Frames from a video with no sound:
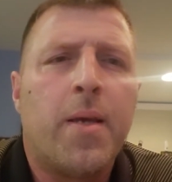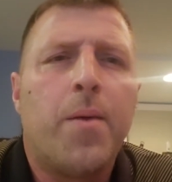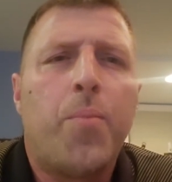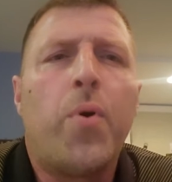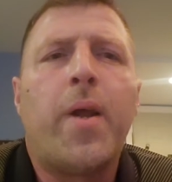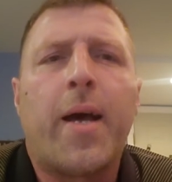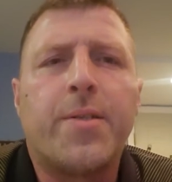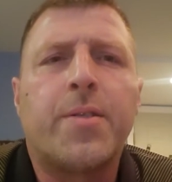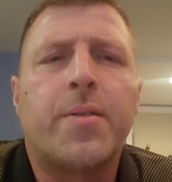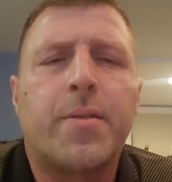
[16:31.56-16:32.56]
put
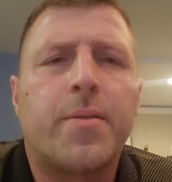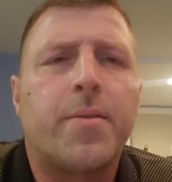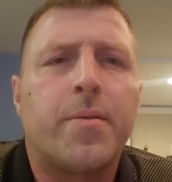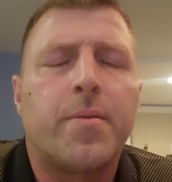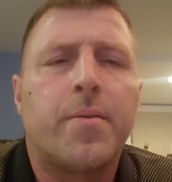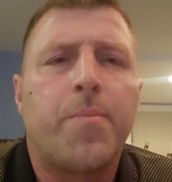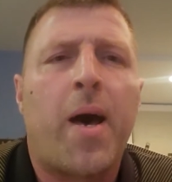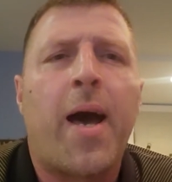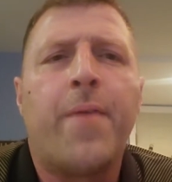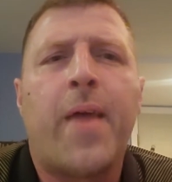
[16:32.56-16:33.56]
us
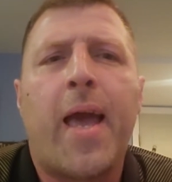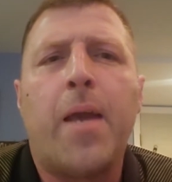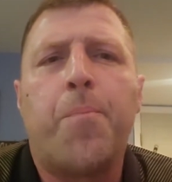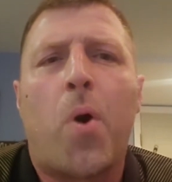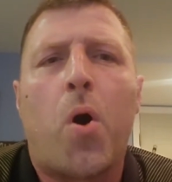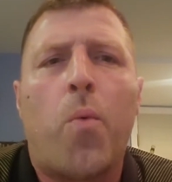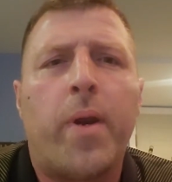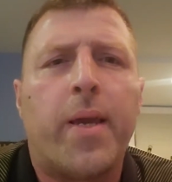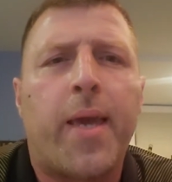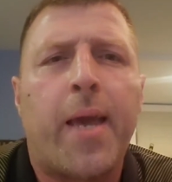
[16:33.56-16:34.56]
behind the 8 ball when
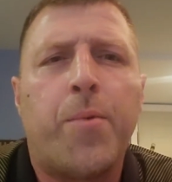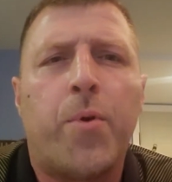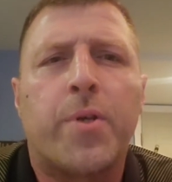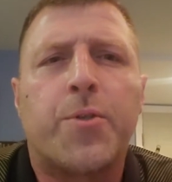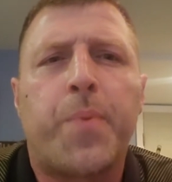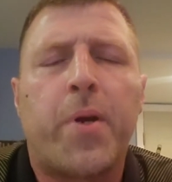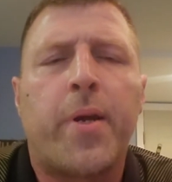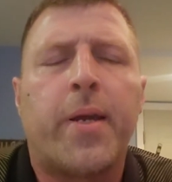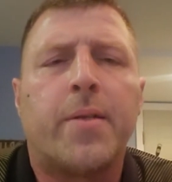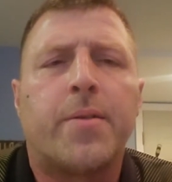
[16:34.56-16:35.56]
it came to
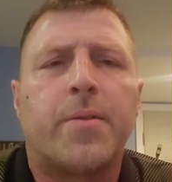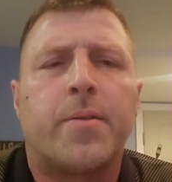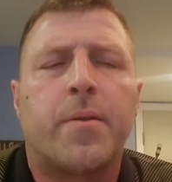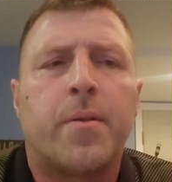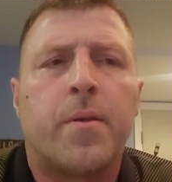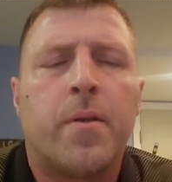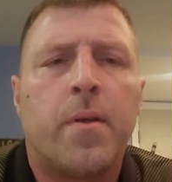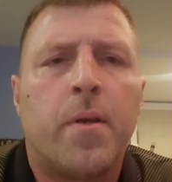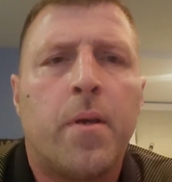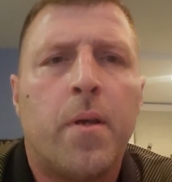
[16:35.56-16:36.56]
experience.
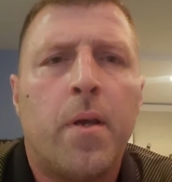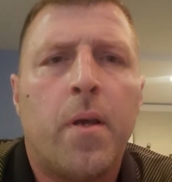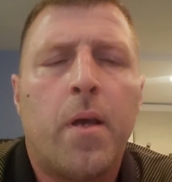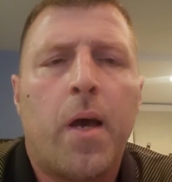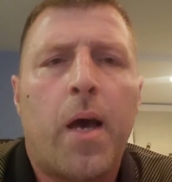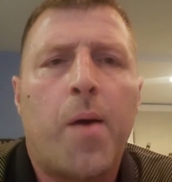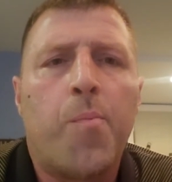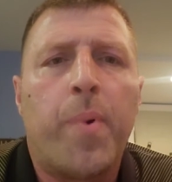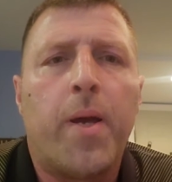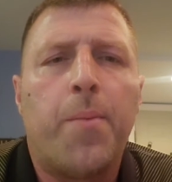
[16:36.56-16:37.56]

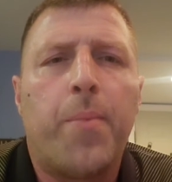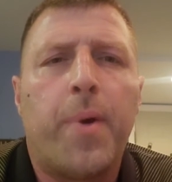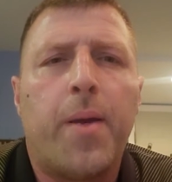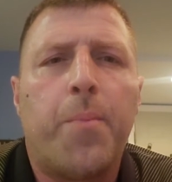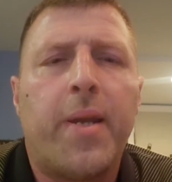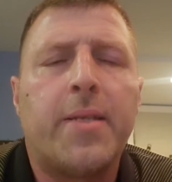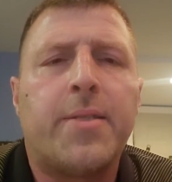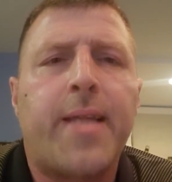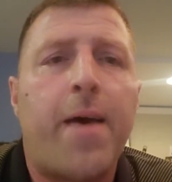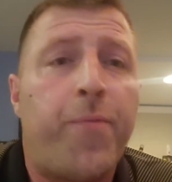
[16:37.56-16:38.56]
But it's
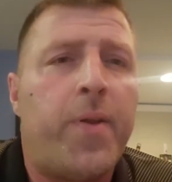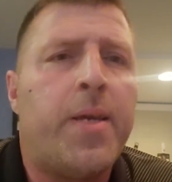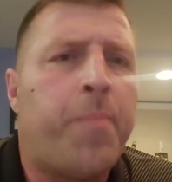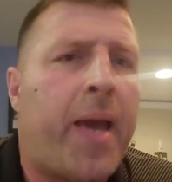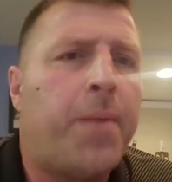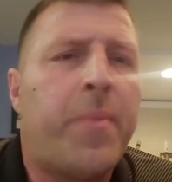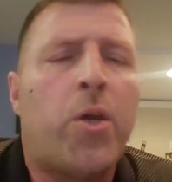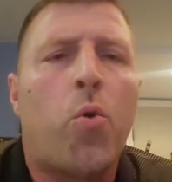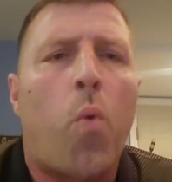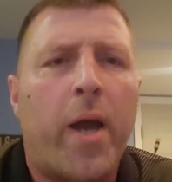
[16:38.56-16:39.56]
definitely made me
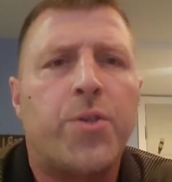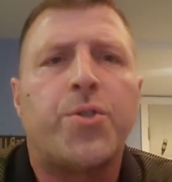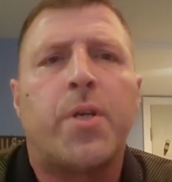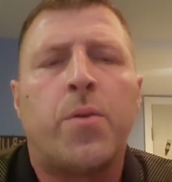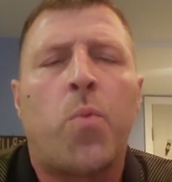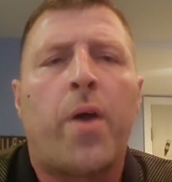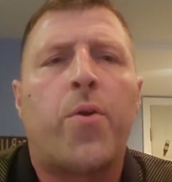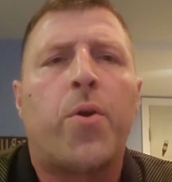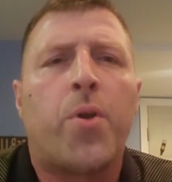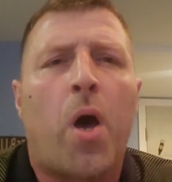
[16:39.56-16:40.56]
question
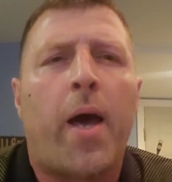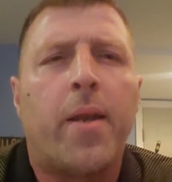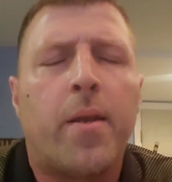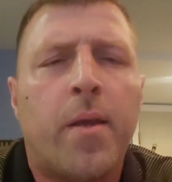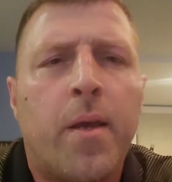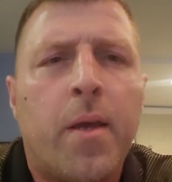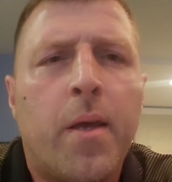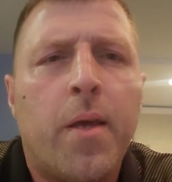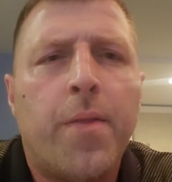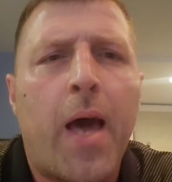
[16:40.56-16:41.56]
whether or not
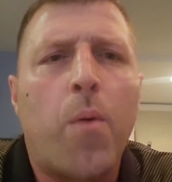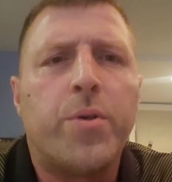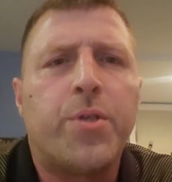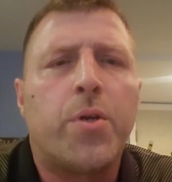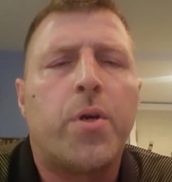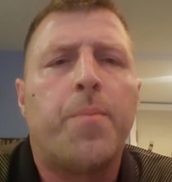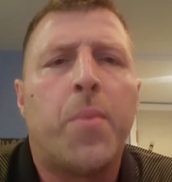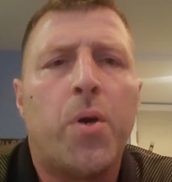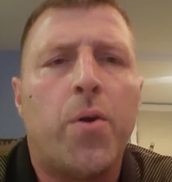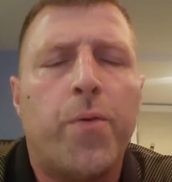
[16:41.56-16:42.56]
that was a good
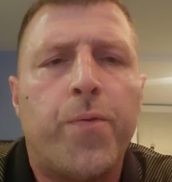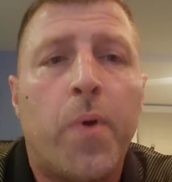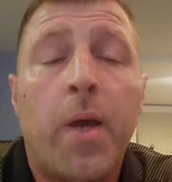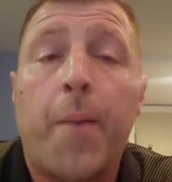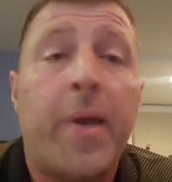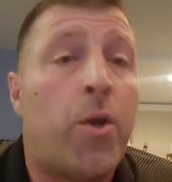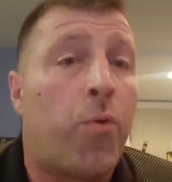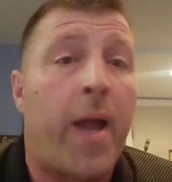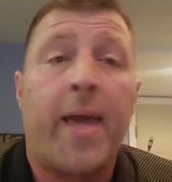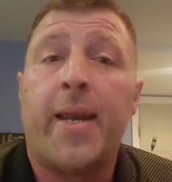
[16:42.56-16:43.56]
move. I mean,
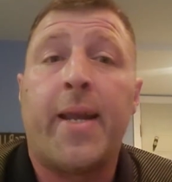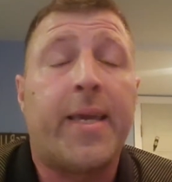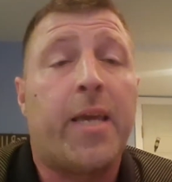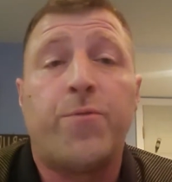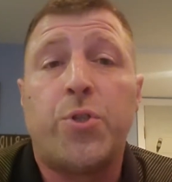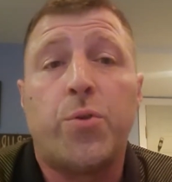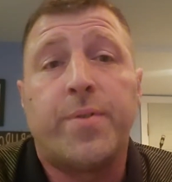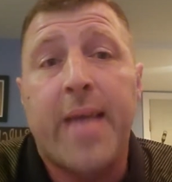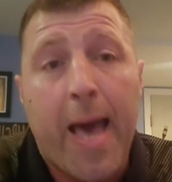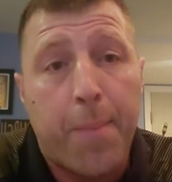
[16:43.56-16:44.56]
granted, it gives you
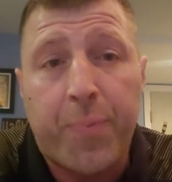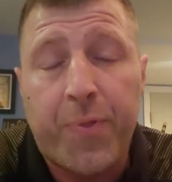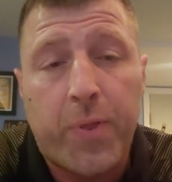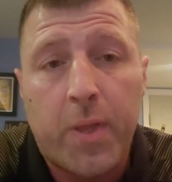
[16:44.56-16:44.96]
depth,